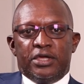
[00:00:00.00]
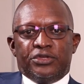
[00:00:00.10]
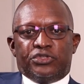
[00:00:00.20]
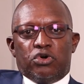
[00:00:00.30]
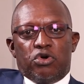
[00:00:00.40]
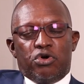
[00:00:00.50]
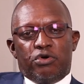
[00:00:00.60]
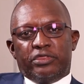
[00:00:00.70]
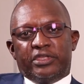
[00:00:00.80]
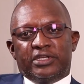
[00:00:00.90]

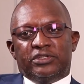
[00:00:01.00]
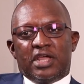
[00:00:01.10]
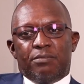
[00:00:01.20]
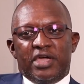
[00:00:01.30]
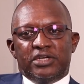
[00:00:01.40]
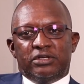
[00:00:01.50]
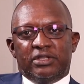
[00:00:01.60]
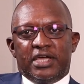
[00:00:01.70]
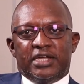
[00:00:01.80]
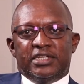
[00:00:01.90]
So the reason I
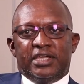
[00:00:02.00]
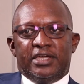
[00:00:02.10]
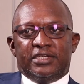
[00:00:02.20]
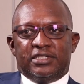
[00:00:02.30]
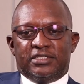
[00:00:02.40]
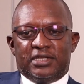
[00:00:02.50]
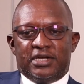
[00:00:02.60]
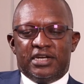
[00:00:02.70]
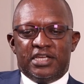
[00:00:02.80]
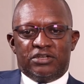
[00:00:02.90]
mention that is there's
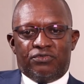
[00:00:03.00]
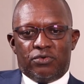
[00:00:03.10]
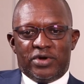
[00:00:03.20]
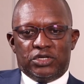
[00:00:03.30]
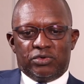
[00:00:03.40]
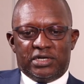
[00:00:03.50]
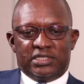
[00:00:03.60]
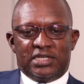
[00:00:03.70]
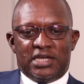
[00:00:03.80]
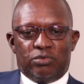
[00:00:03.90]
a need for one to
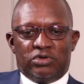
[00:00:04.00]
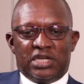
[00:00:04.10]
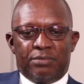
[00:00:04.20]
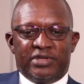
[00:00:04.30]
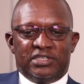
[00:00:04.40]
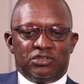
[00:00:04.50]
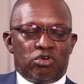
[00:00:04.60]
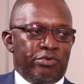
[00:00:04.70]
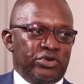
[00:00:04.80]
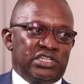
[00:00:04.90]
understand what happens in
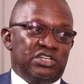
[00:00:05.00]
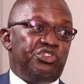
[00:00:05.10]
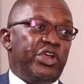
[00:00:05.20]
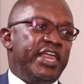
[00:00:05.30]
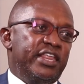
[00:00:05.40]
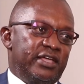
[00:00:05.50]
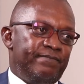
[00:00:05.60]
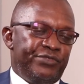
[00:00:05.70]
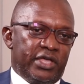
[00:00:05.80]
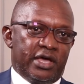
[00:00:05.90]
commodity
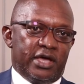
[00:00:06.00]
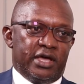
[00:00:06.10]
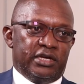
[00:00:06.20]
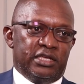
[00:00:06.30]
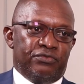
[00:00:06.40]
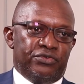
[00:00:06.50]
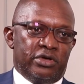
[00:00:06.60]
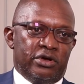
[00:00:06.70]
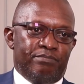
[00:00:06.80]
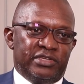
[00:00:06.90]
trading, mm -hmm. and if
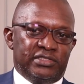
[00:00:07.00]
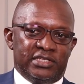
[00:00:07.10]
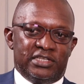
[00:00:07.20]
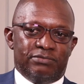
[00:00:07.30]
your business